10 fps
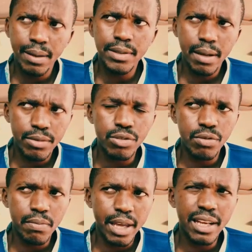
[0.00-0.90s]
sometimes
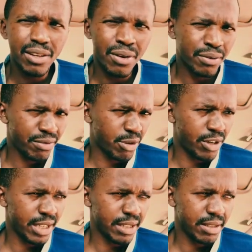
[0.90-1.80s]
do make a lot of
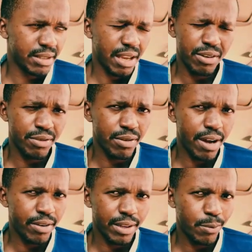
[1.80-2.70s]
noise. I don't know
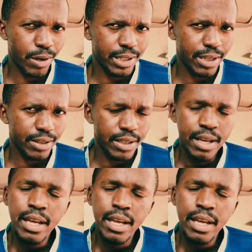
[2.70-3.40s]
how that works out.